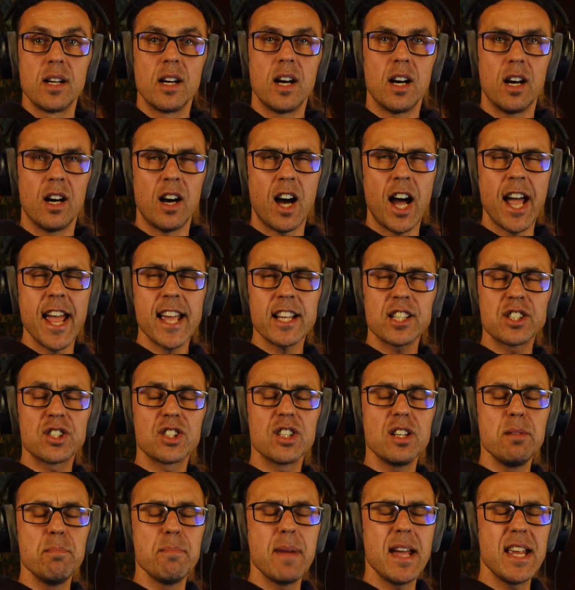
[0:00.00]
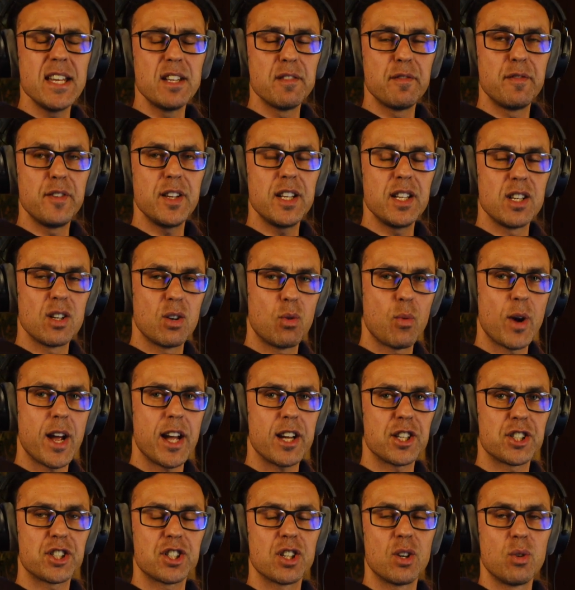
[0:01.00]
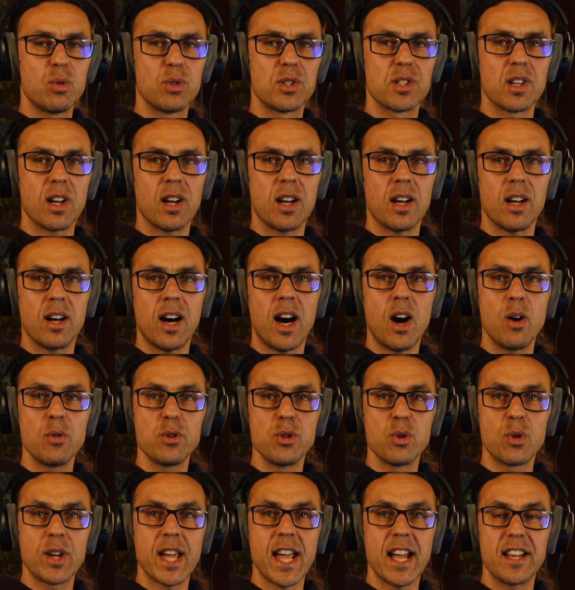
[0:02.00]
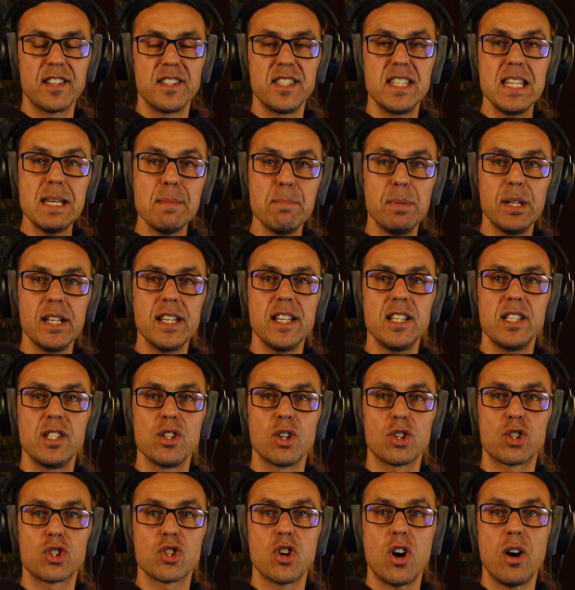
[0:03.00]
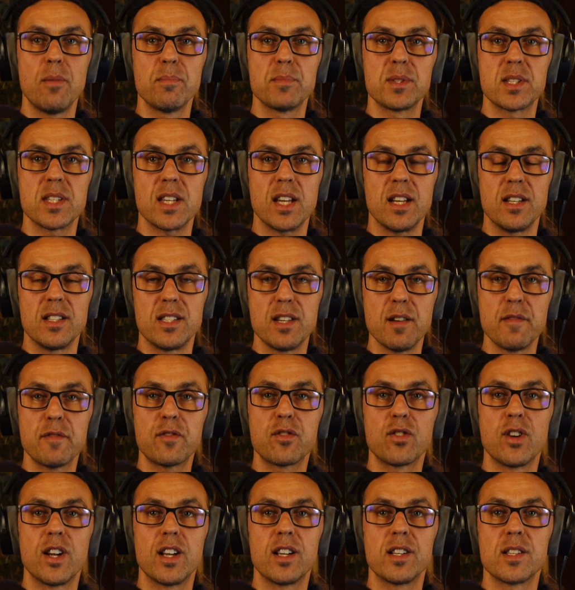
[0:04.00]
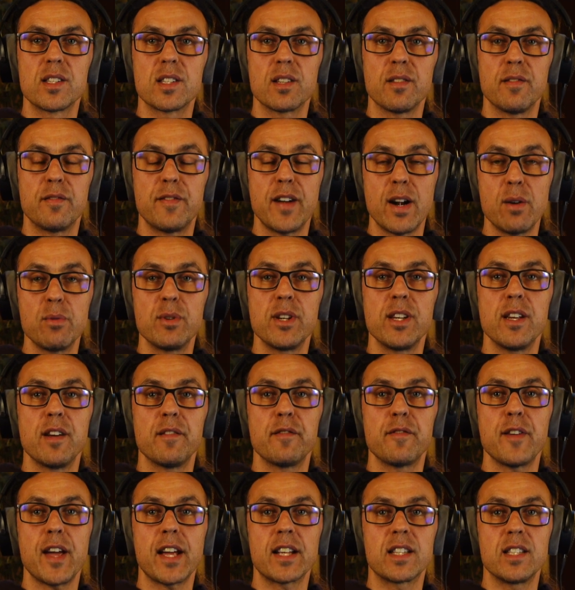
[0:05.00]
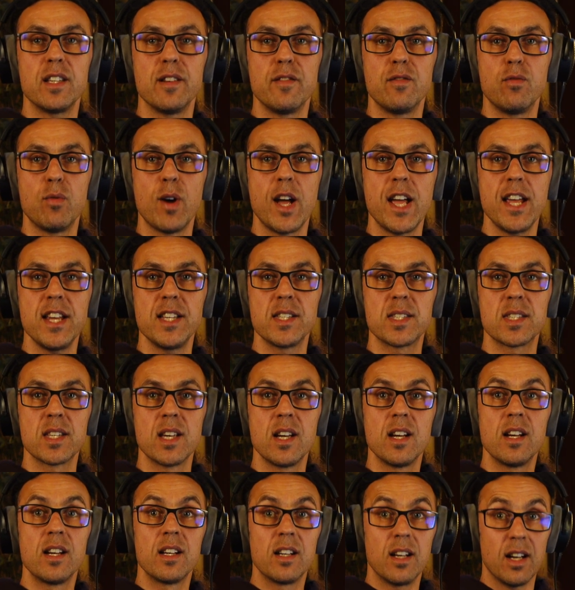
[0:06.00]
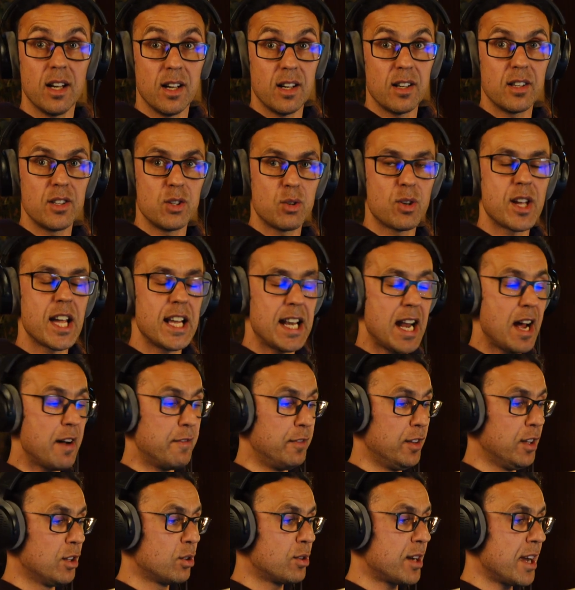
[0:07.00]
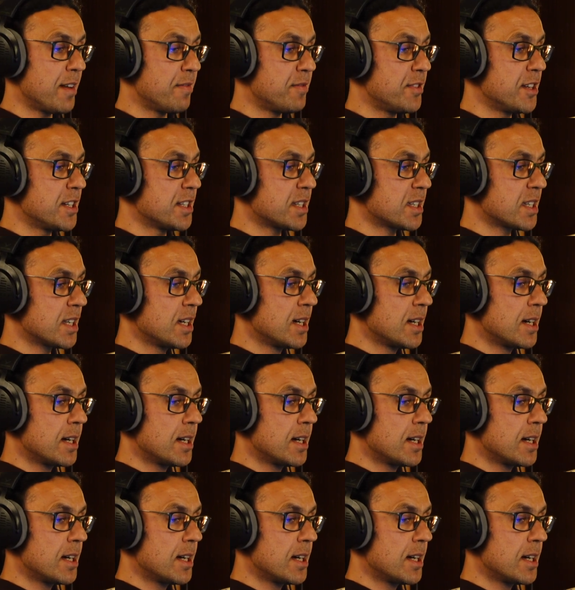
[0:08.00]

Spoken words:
I actually made a video where I showed how you can de-bleed your toms in different, very effective ways. You can have a look at this.